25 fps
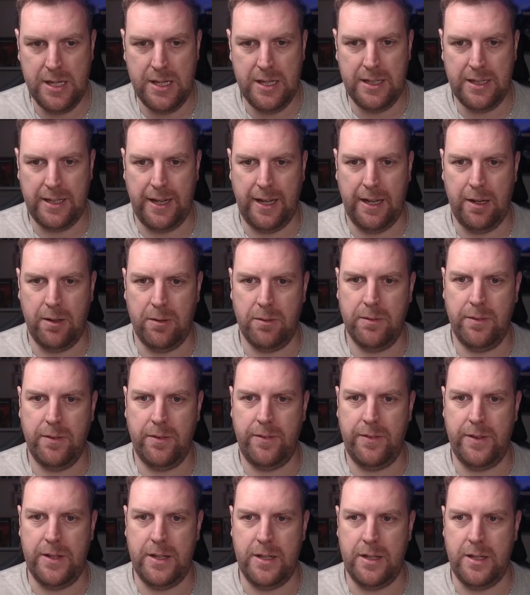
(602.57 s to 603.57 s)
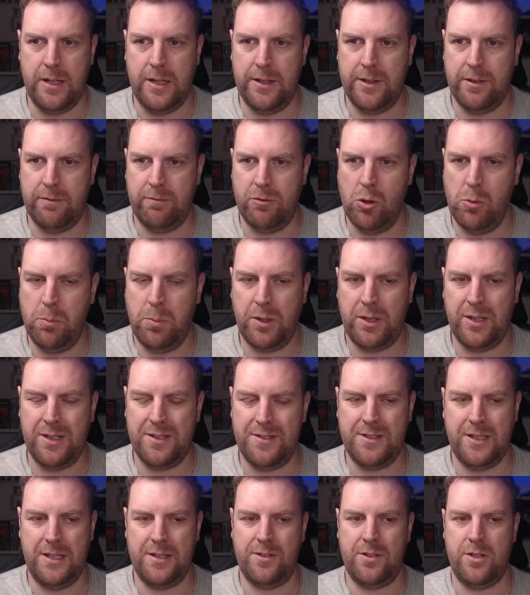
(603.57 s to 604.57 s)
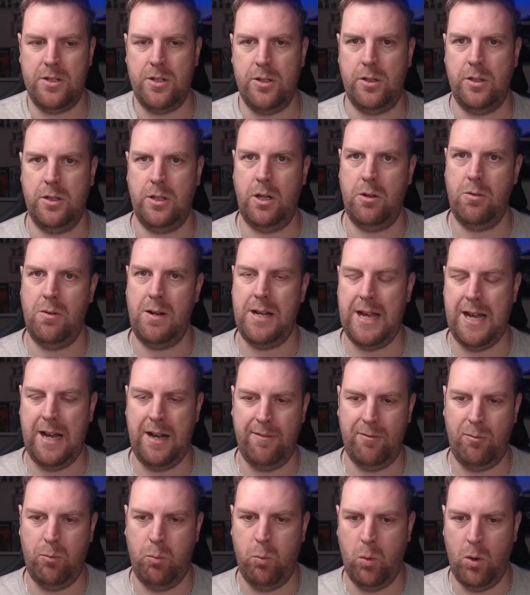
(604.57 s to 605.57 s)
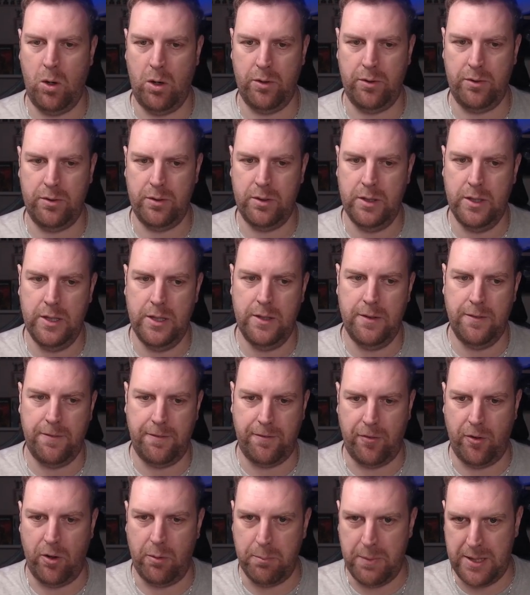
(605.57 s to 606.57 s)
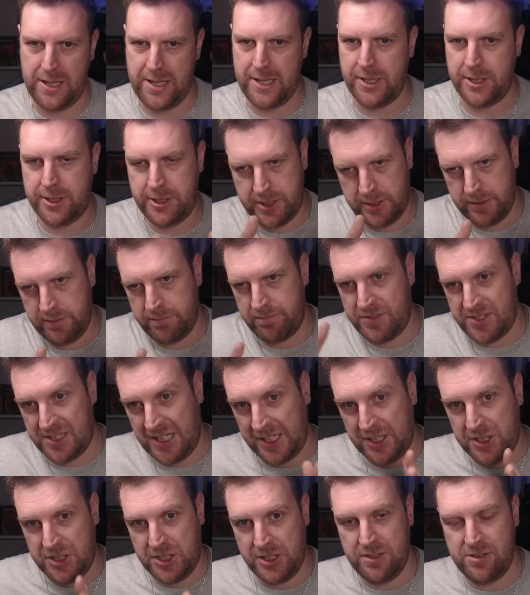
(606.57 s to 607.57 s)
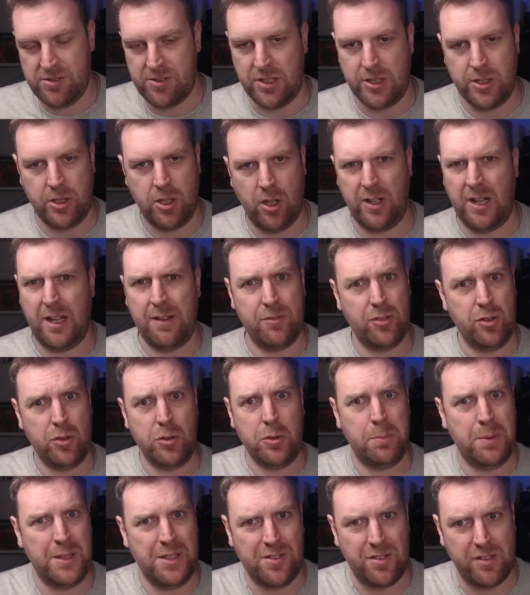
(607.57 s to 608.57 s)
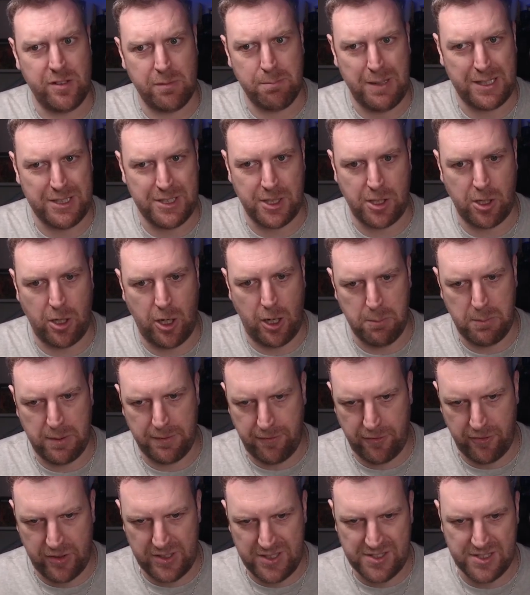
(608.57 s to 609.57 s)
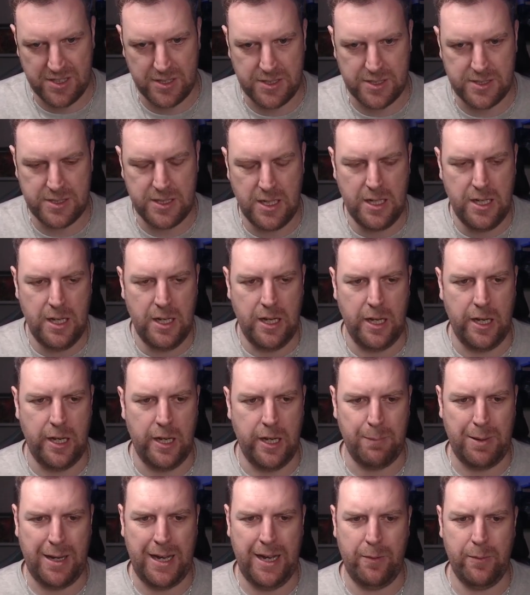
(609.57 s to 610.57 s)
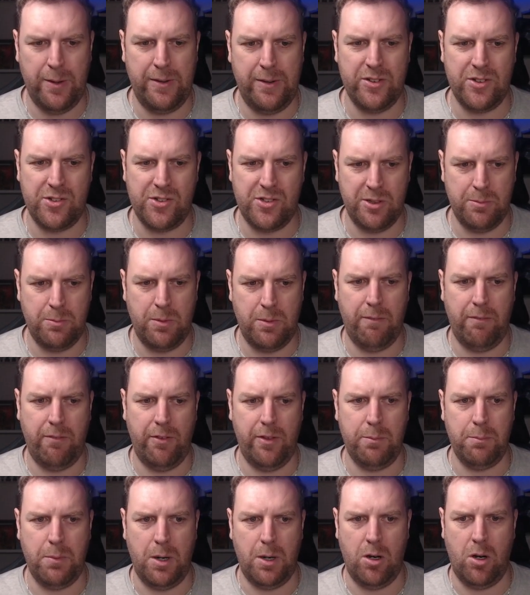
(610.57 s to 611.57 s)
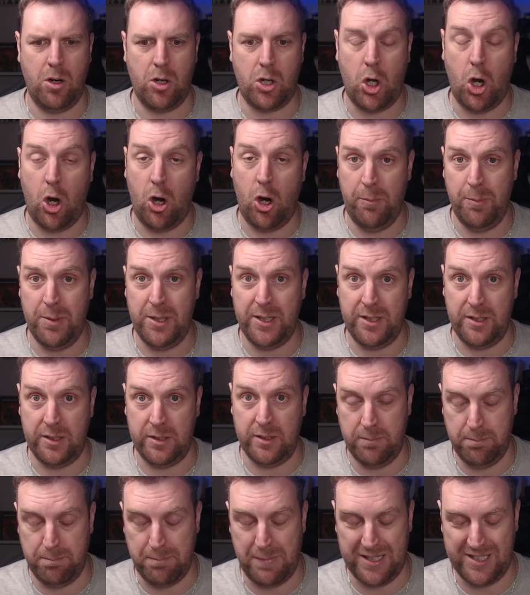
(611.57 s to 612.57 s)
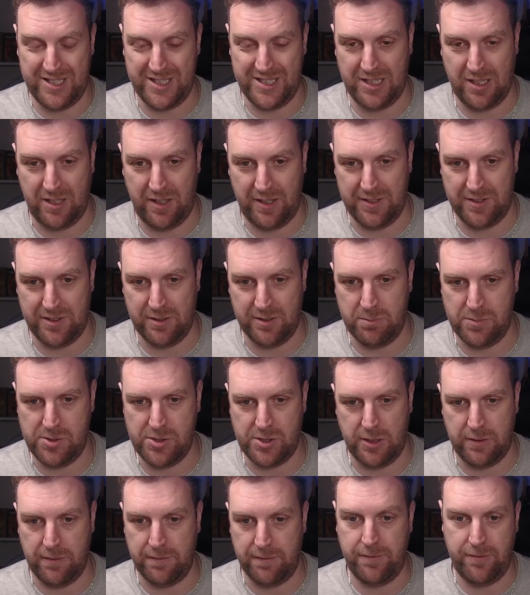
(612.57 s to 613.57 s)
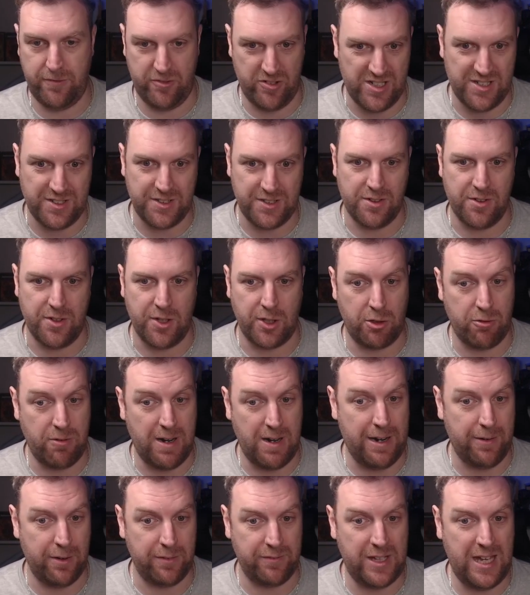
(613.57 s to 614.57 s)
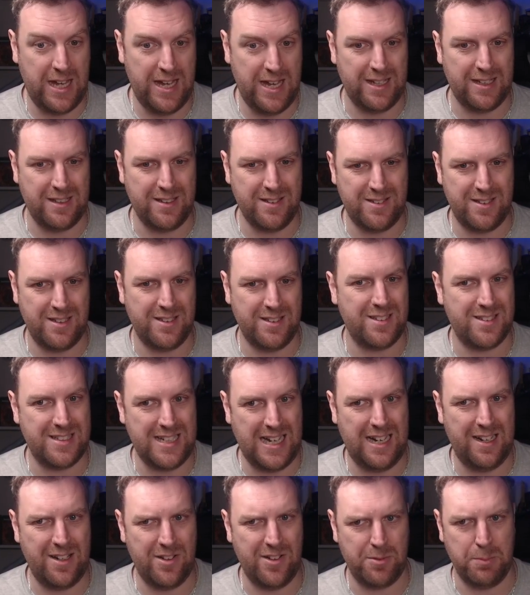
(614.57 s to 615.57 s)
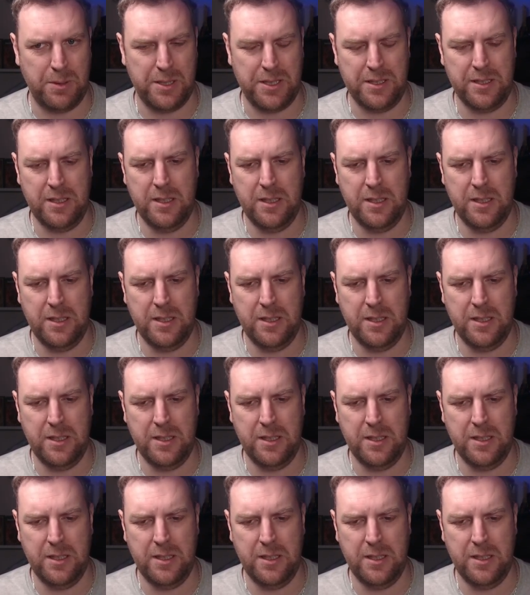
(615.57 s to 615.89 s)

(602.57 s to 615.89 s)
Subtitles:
Now, in the rulebook it says that you can only have one from each section, so you can't have 2 pieces of magic armor, for instance. However, some of them are common magic items. So, for instance, the Crown of Kings is a talisman.